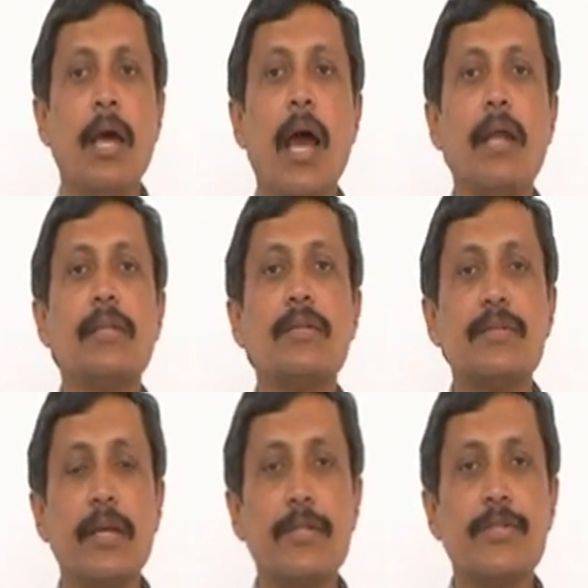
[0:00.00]
and the
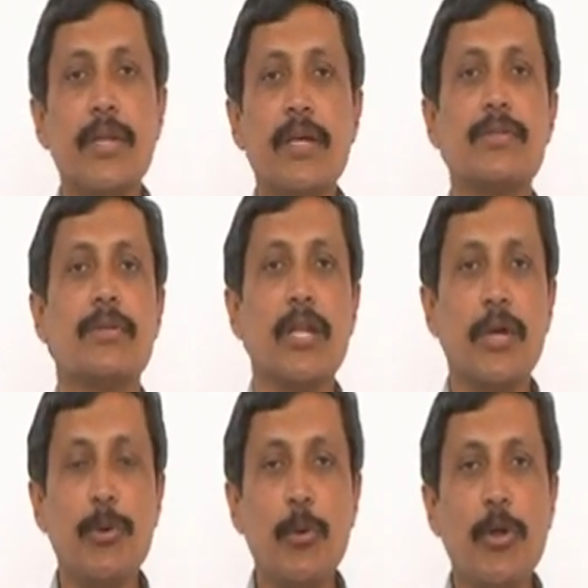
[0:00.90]
sales tax
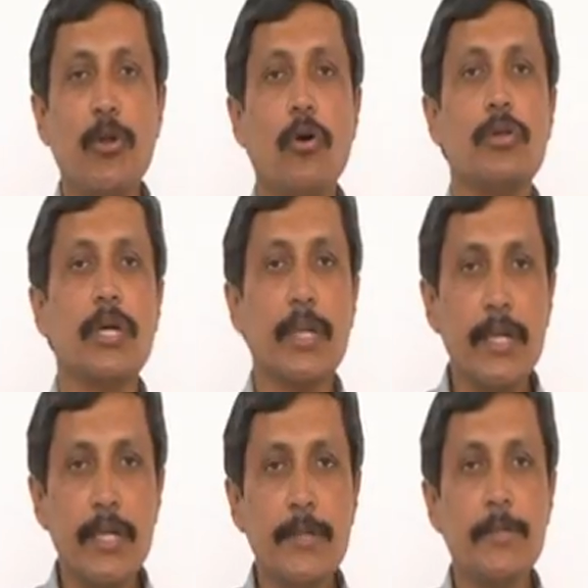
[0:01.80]
leviable on the
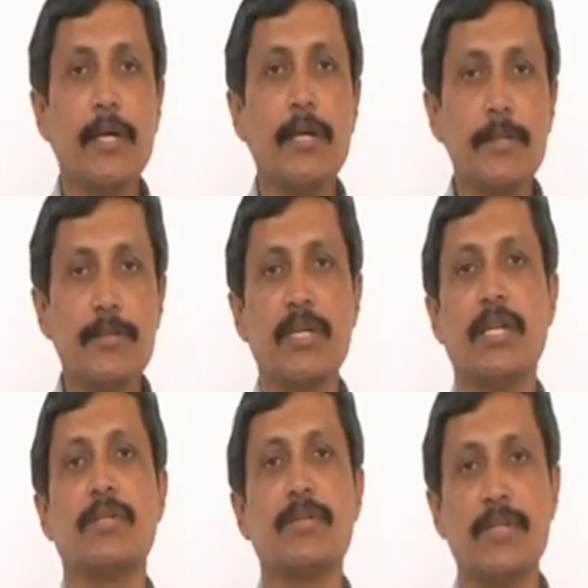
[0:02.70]

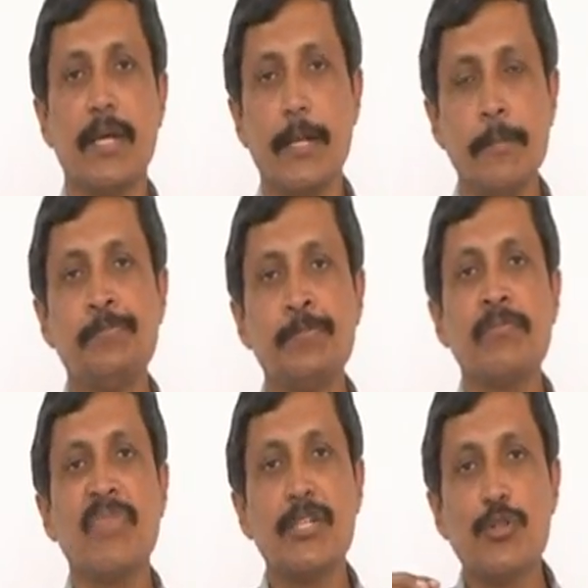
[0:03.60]
interstate sale
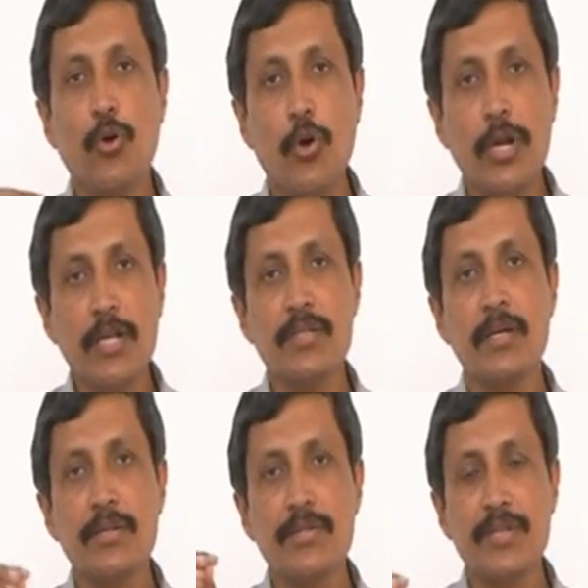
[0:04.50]
is called as
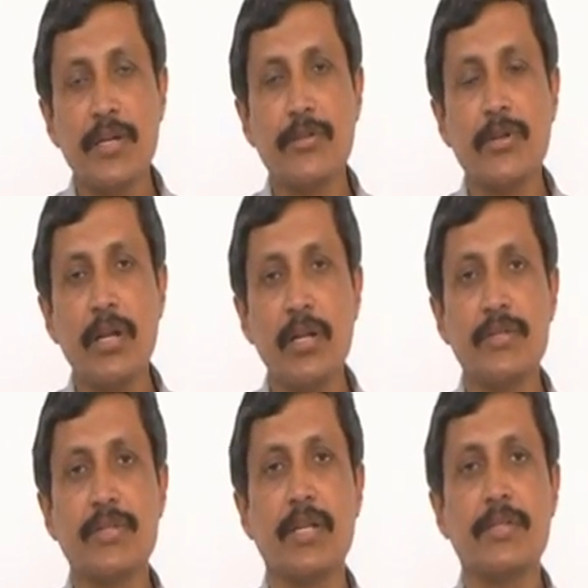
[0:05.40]
central
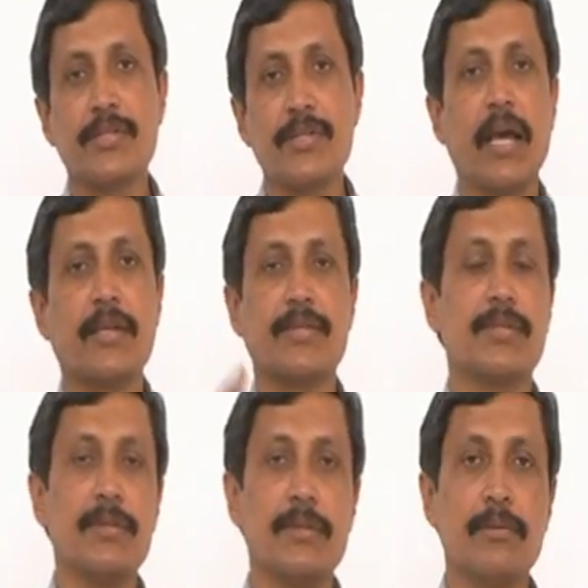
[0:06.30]
sales tax.